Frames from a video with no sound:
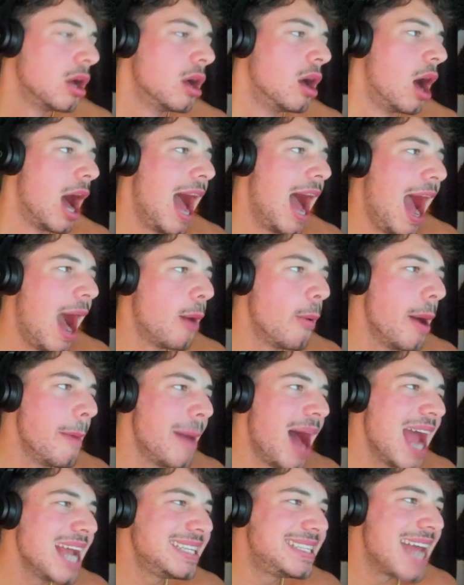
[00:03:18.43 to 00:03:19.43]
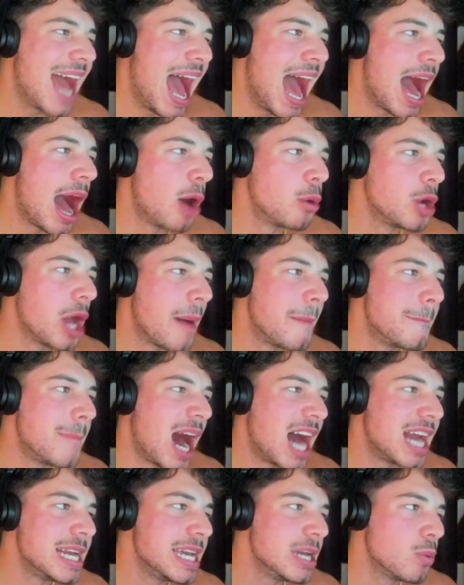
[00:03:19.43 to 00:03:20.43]
How am I down
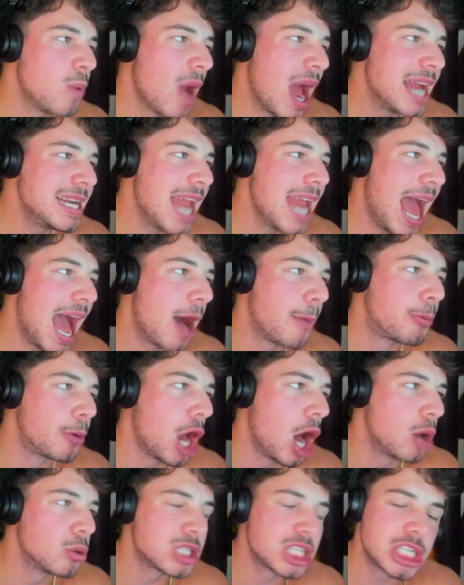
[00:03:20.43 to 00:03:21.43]
money right now, bro?